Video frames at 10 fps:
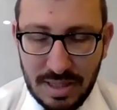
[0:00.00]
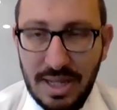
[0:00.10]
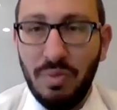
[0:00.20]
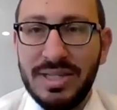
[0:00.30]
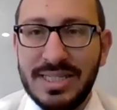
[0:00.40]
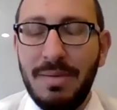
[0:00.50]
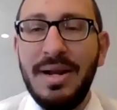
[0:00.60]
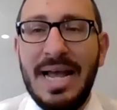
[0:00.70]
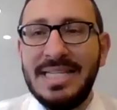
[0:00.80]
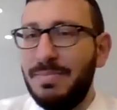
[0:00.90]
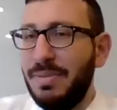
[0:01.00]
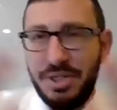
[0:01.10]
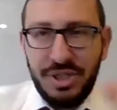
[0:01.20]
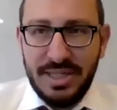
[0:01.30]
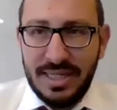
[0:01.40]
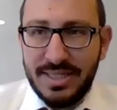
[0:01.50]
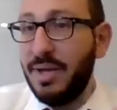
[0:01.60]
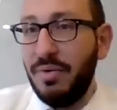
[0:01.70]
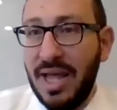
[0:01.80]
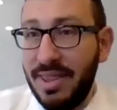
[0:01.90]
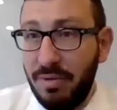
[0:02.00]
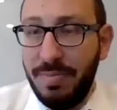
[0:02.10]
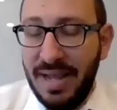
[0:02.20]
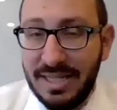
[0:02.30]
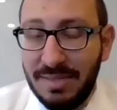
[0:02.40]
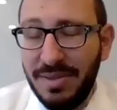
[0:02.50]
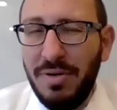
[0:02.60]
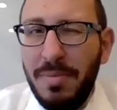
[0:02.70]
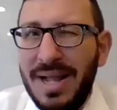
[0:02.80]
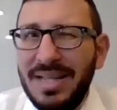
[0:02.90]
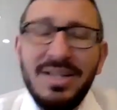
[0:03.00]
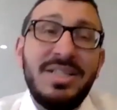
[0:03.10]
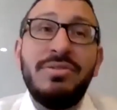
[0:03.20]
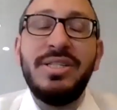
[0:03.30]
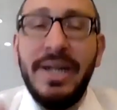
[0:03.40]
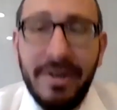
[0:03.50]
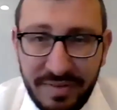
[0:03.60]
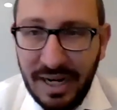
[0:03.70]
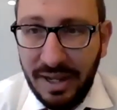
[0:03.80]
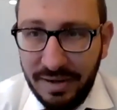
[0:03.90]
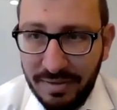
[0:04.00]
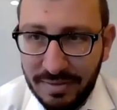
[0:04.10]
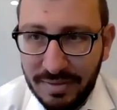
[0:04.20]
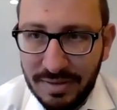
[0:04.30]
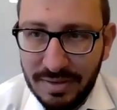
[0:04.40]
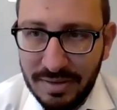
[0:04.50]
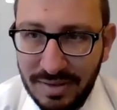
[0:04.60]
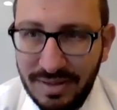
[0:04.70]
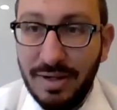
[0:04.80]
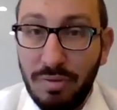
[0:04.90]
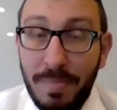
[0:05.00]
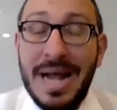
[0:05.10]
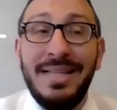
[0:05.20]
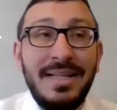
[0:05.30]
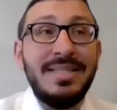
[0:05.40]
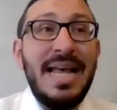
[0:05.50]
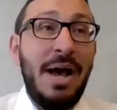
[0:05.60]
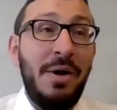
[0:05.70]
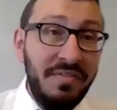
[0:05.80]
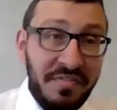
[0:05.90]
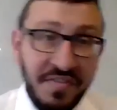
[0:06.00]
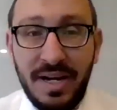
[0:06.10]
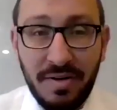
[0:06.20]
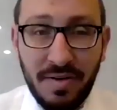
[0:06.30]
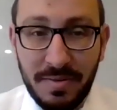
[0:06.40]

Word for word: When someone has a bunch of sins and they, and they repent, but they repent because they're scared of God. Repentance out of fear.